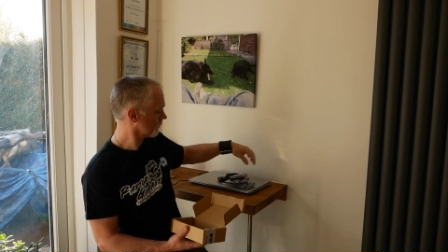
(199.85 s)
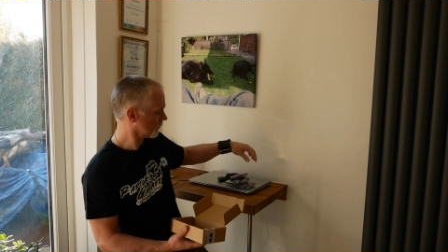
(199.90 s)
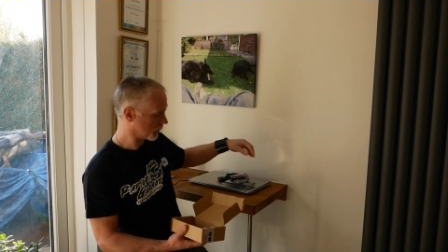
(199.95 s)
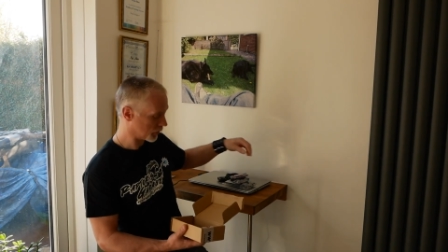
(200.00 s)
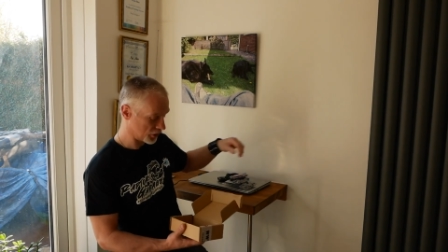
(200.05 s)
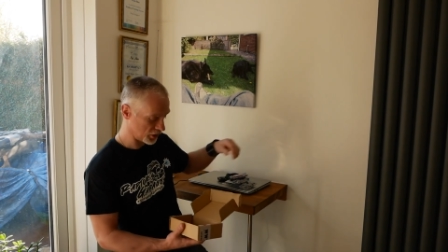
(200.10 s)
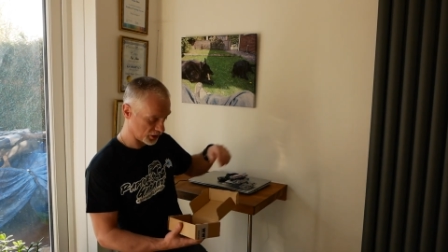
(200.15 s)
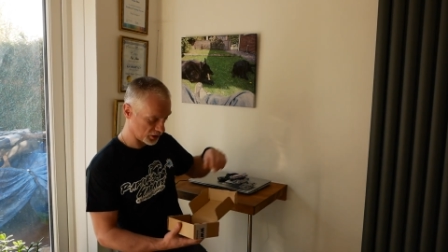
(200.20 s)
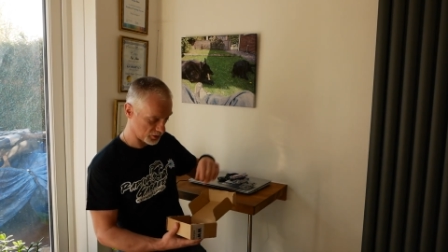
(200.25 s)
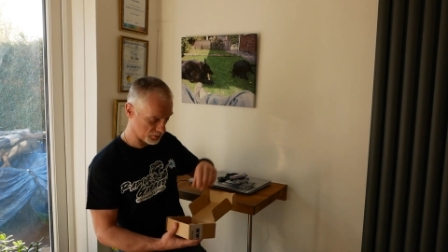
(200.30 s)

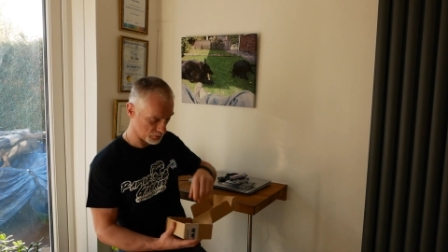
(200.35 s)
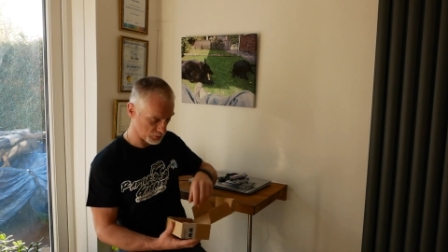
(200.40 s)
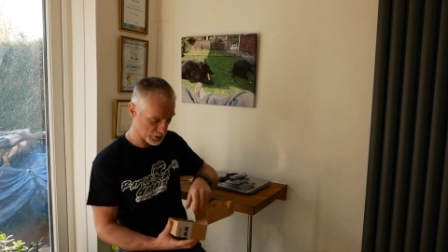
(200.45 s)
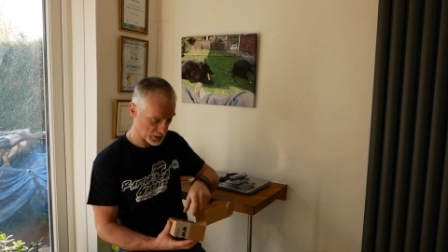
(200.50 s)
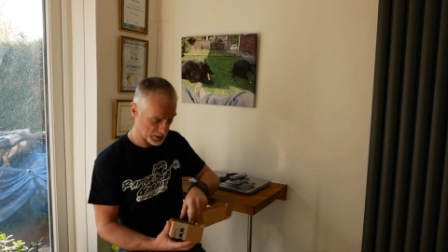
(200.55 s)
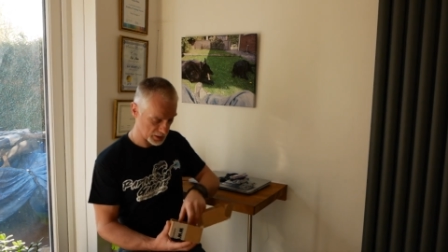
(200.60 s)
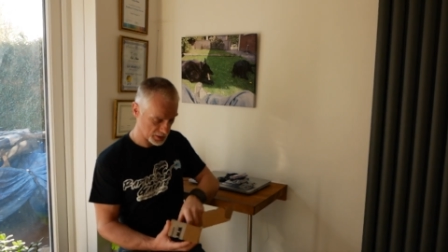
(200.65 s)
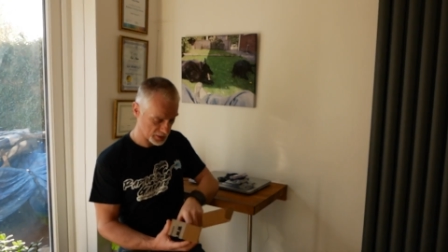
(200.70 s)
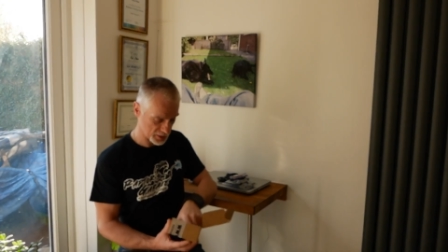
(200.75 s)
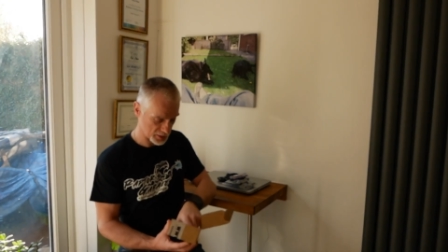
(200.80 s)
which is
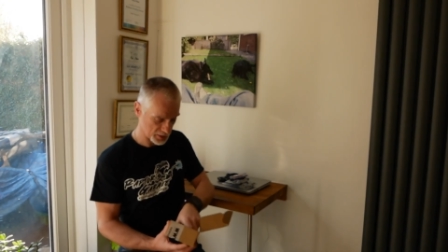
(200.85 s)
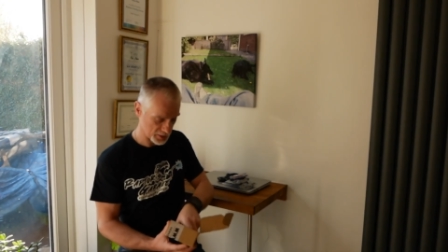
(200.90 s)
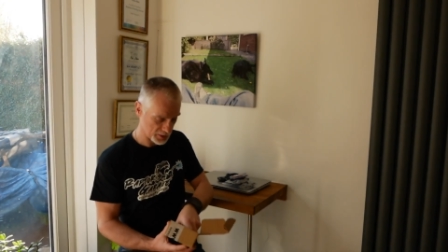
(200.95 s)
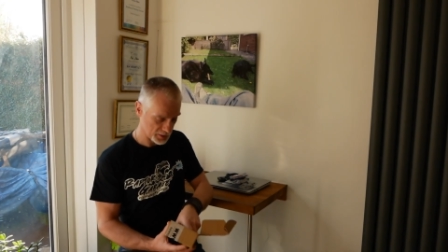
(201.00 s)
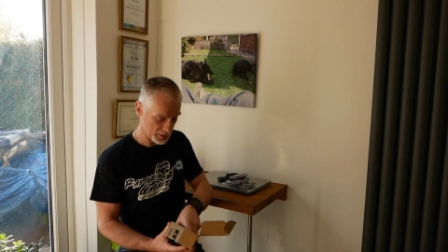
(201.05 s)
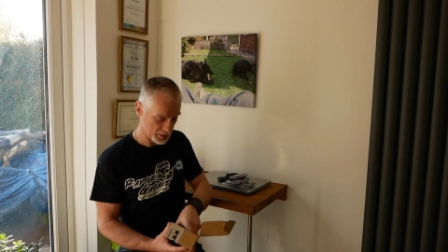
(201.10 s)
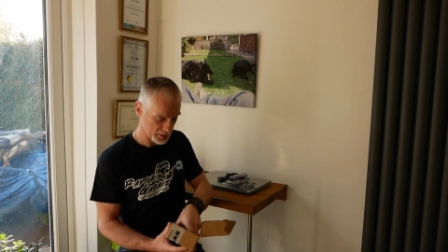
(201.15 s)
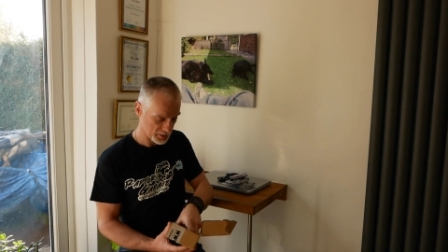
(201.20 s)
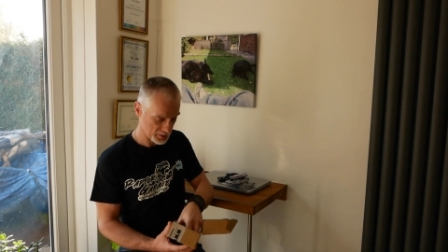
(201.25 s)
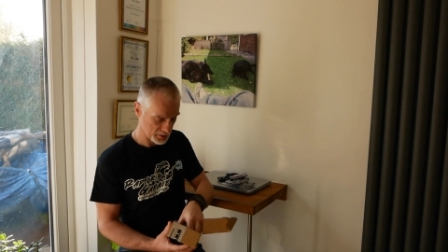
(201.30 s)
brilliant.
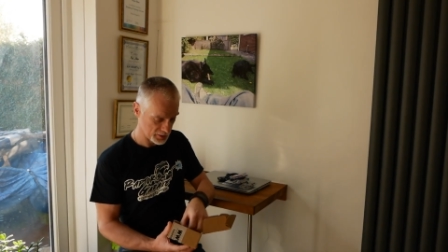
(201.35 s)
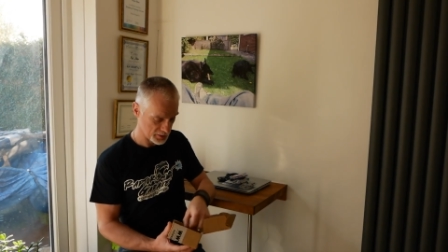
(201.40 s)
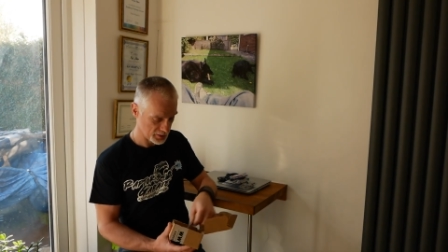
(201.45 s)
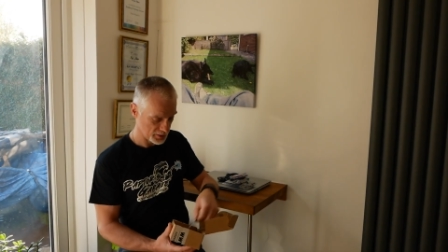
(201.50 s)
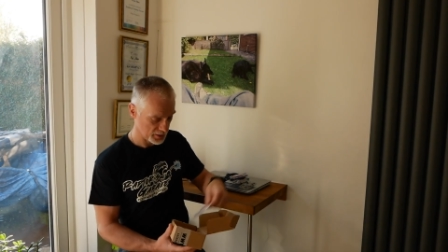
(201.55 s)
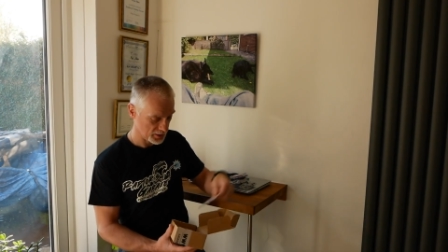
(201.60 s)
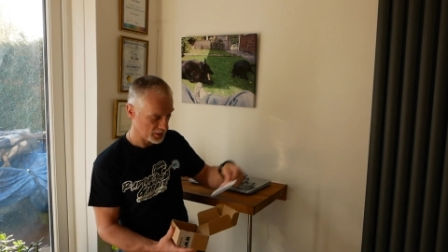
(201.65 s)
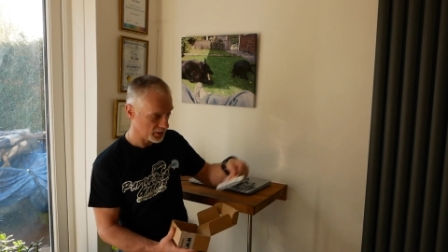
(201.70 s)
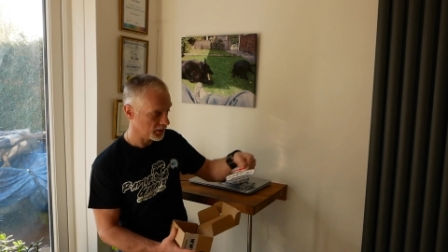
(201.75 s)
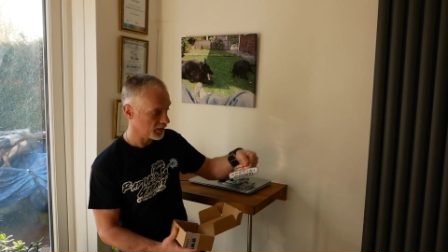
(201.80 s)

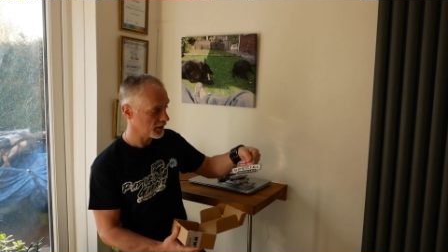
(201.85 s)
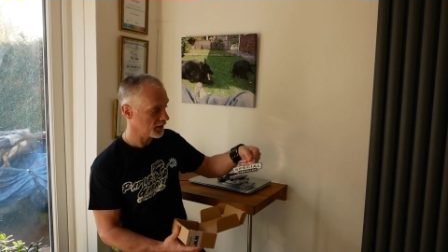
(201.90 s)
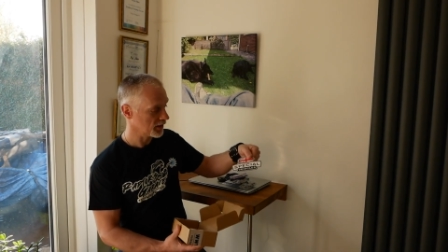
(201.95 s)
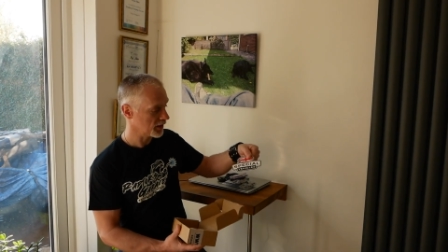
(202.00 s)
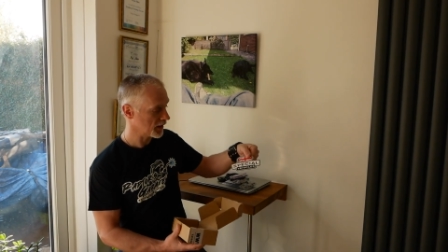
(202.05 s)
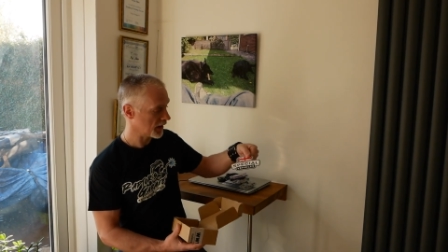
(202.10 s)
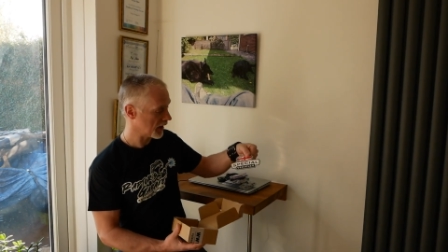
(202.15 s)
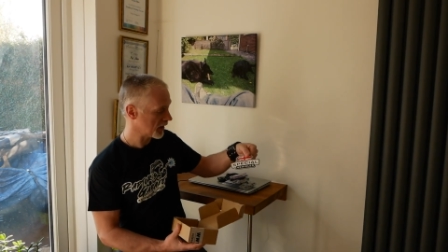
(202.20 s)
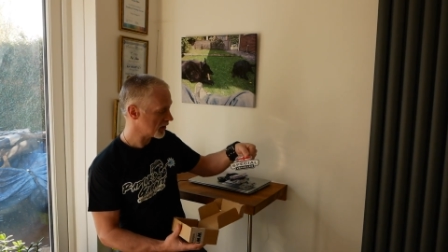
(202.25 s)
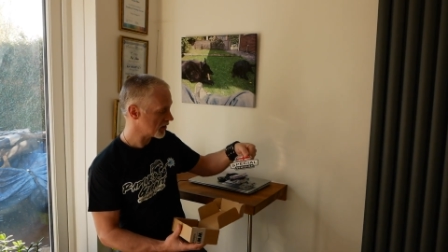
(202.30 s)

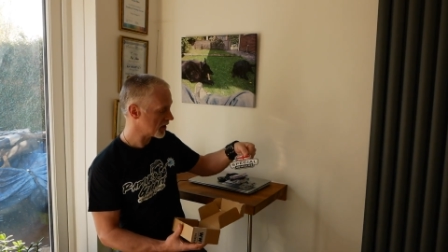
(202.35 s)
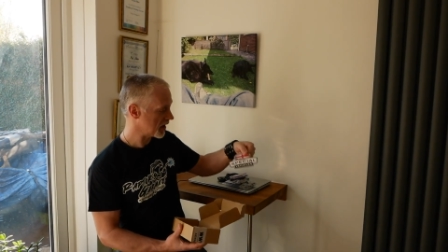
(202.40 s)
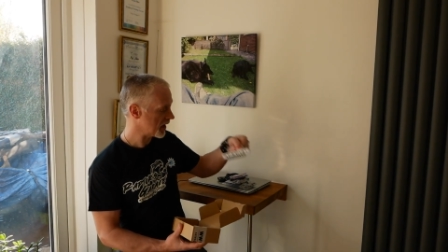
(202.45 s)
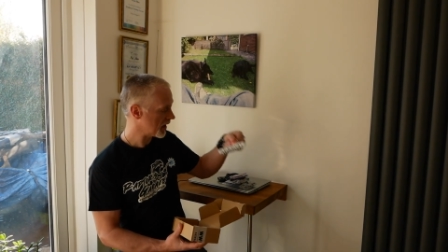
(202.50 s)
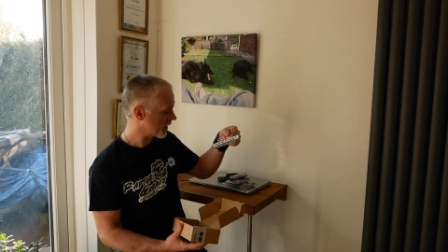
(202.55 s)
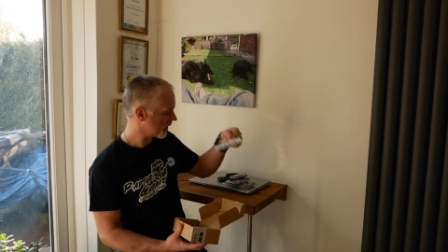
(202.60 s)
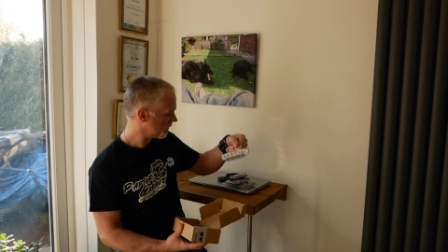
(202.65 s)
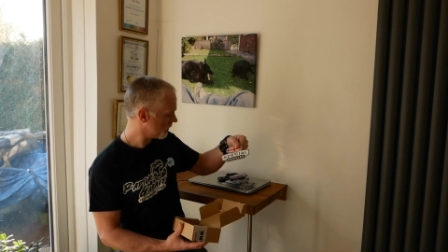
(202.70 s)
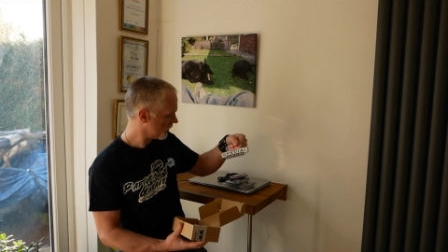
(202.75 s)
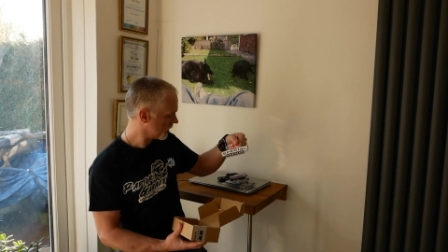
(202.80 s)
You get a
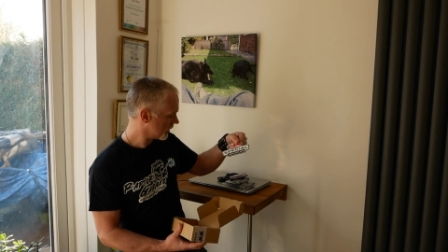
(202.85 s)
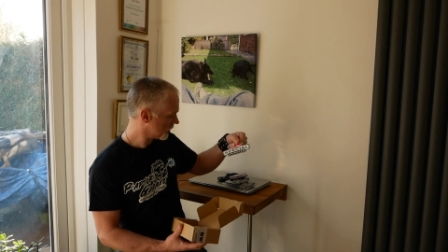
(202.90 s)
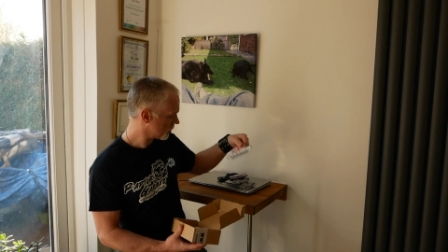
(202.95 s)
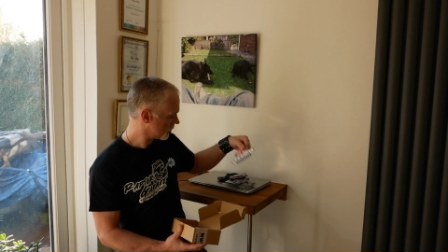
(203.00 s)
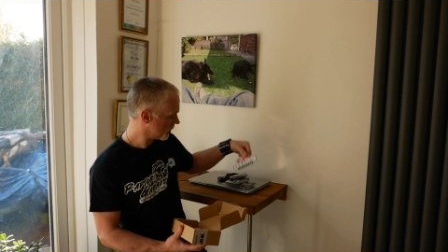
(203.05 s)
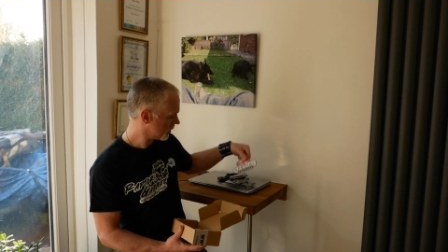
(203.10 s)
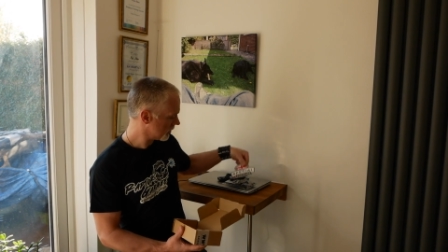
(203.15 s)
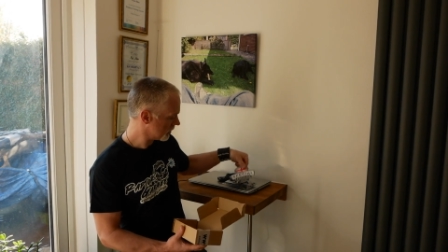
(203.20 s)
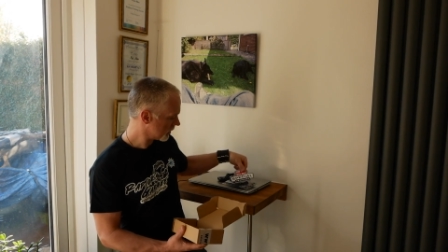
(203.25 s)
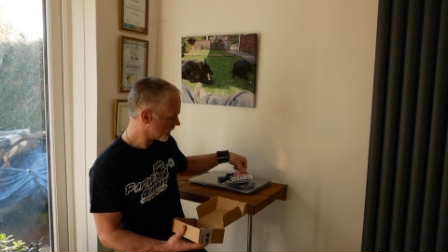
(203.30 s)
sticker for your
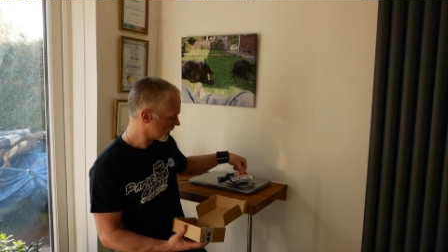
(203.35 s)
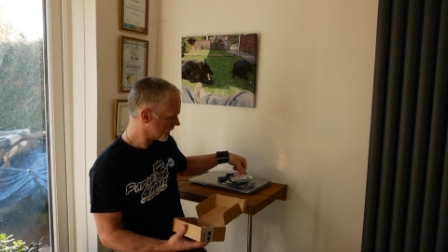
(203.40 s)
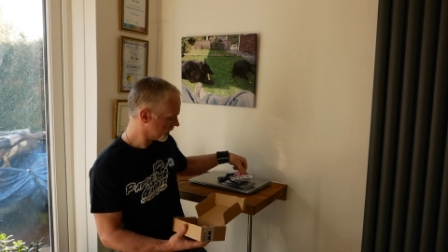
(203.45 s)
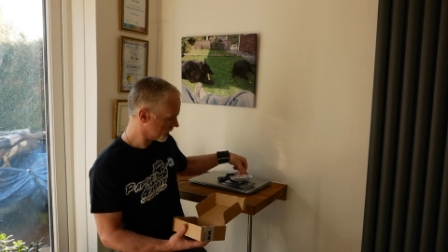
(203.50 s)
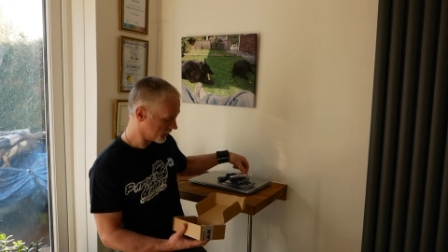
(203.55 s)
truck.